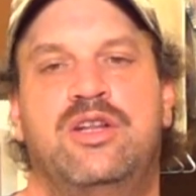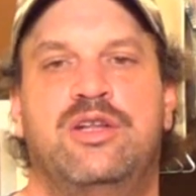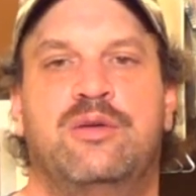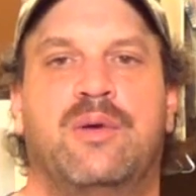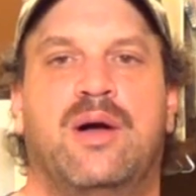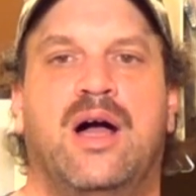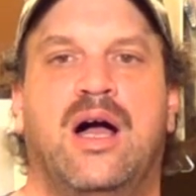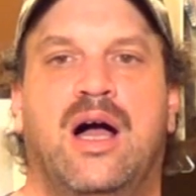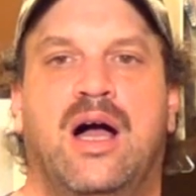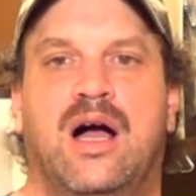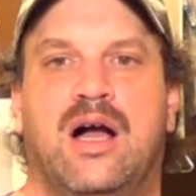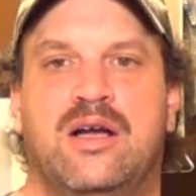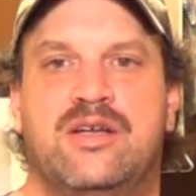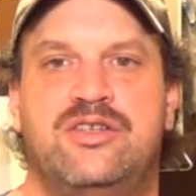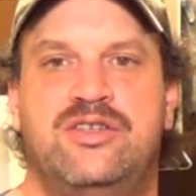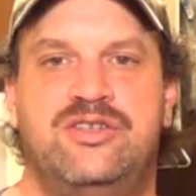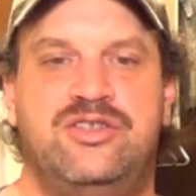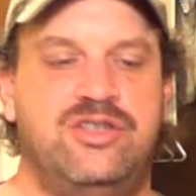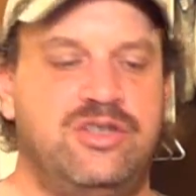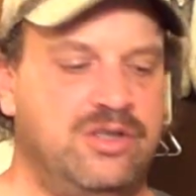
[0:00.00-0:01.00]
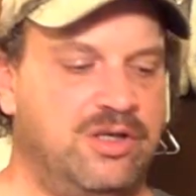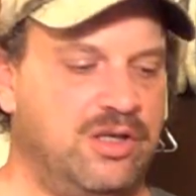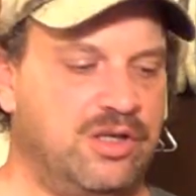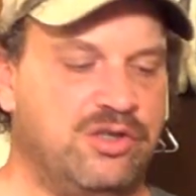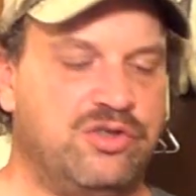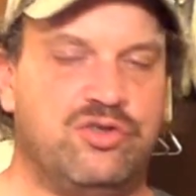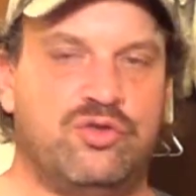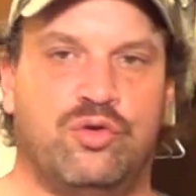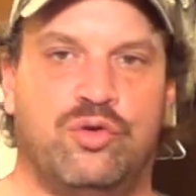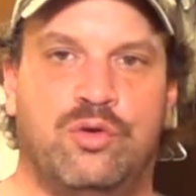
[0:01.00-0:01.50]
one of them oxygen
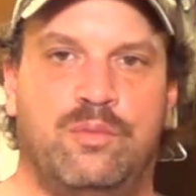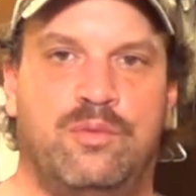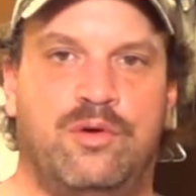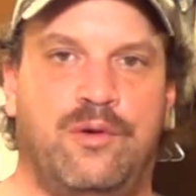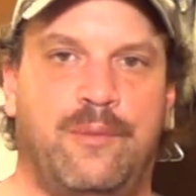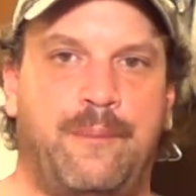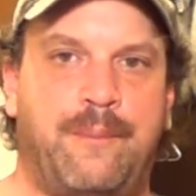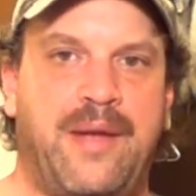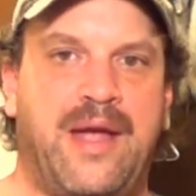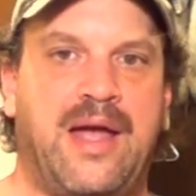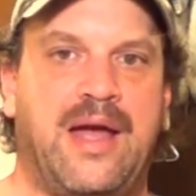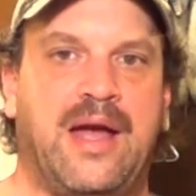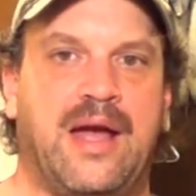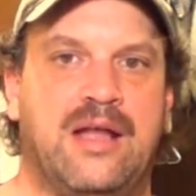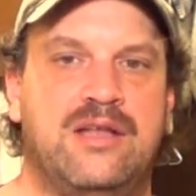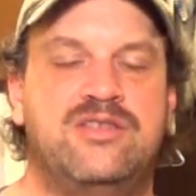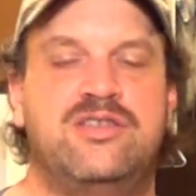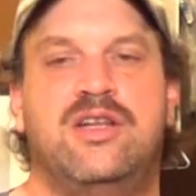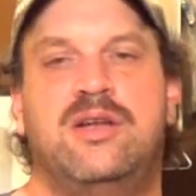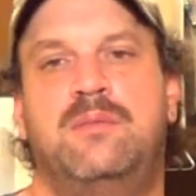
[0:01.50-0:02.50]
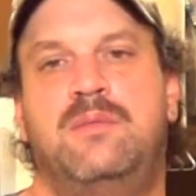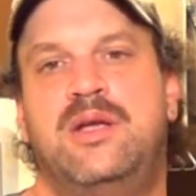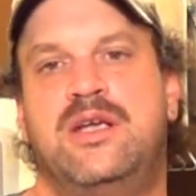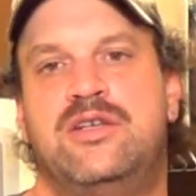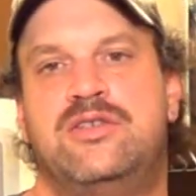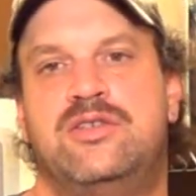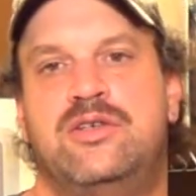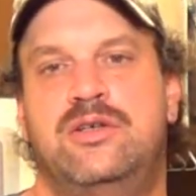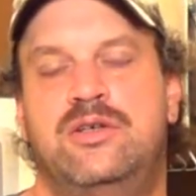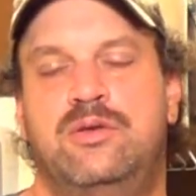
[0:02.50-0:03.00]
absorber pads and
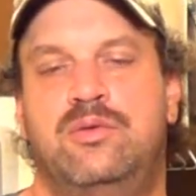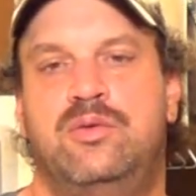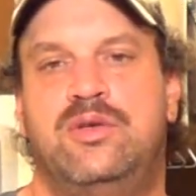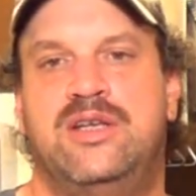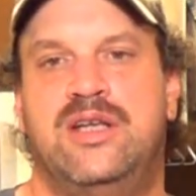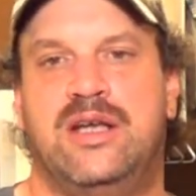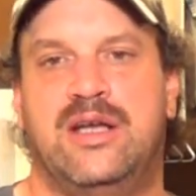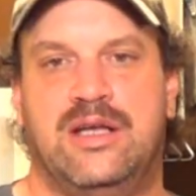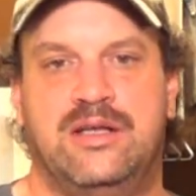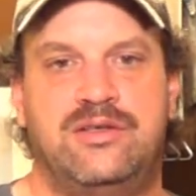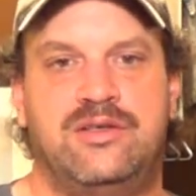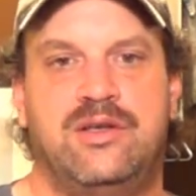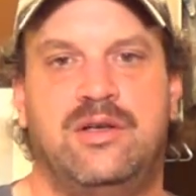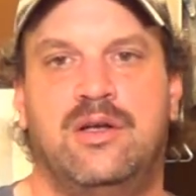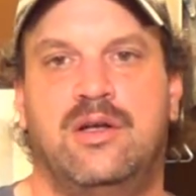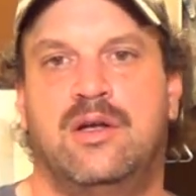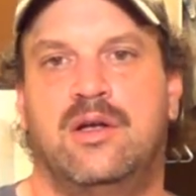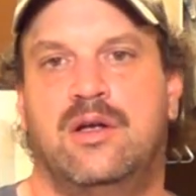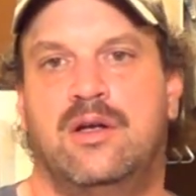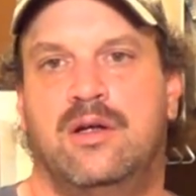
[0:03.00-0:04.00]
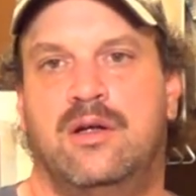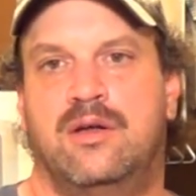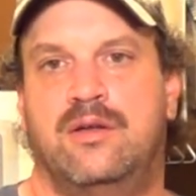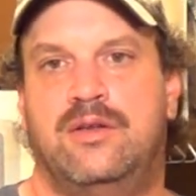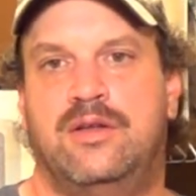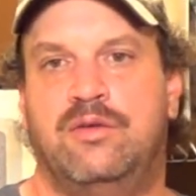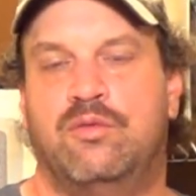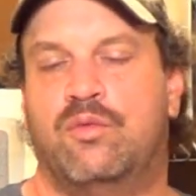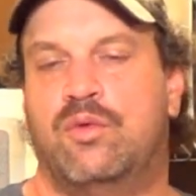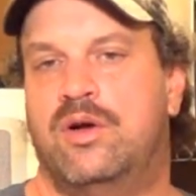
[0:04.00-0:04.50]
make sure you get
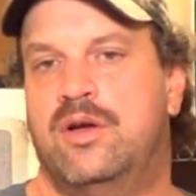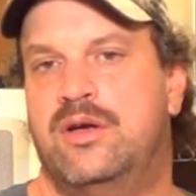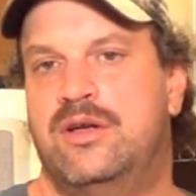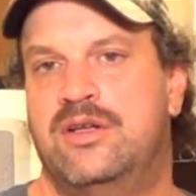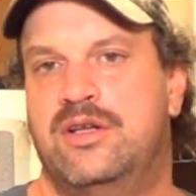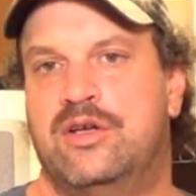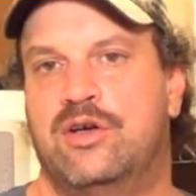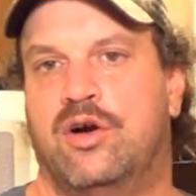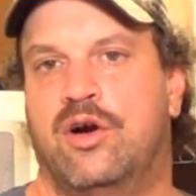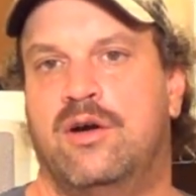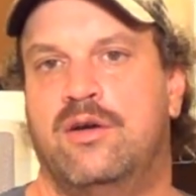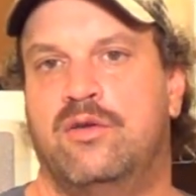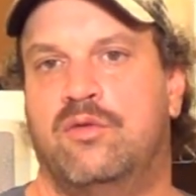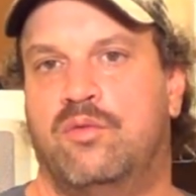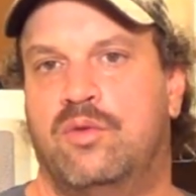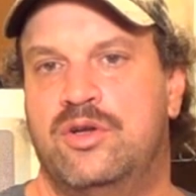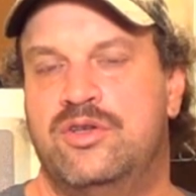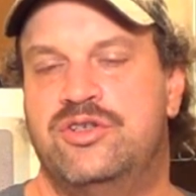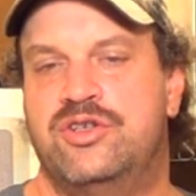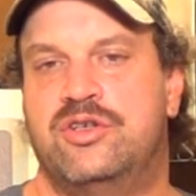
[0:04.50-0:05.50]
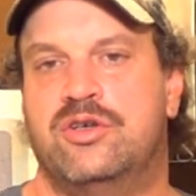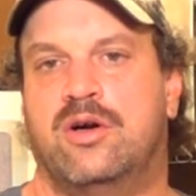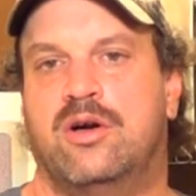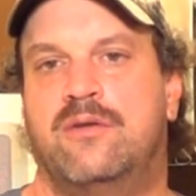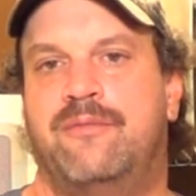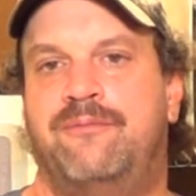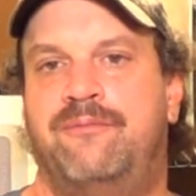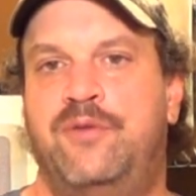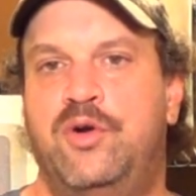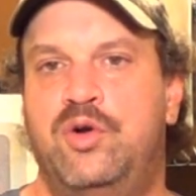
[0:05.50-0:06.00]
the one that are the ones that
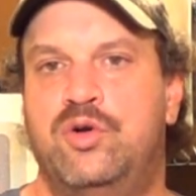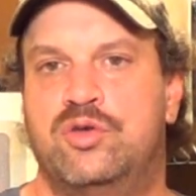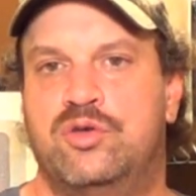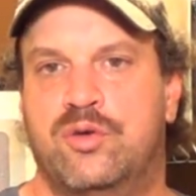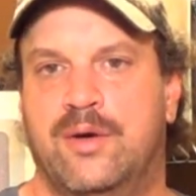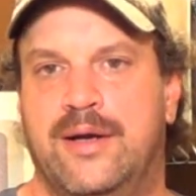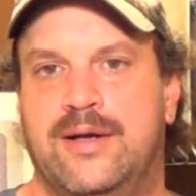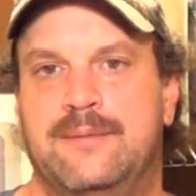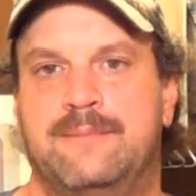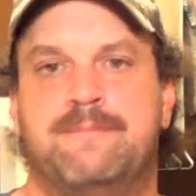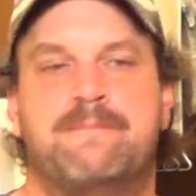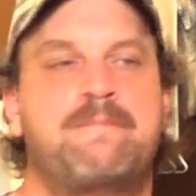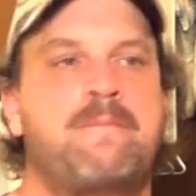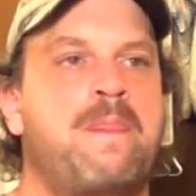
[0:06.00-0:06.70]
are food grade.